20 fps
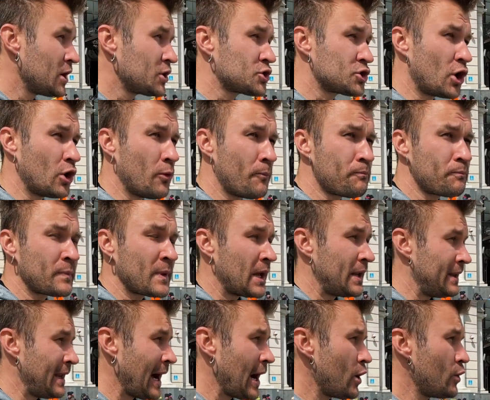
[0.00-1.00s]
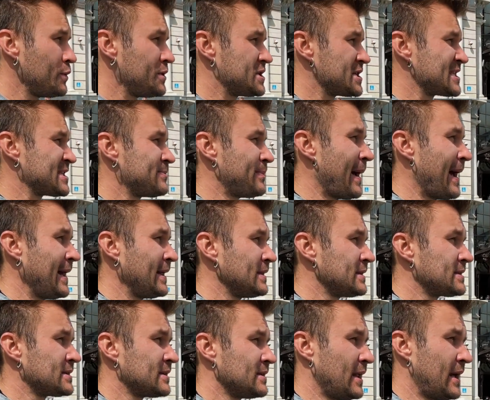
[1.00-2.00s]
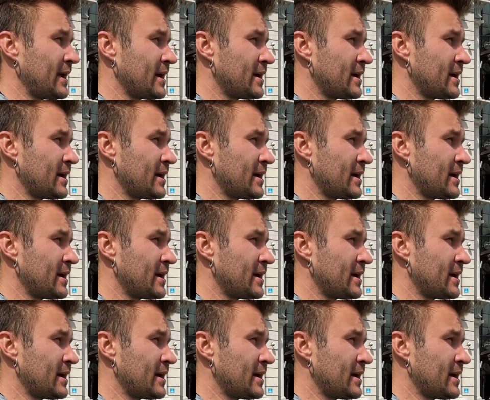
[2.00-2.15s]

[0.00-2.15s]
So now we just spent like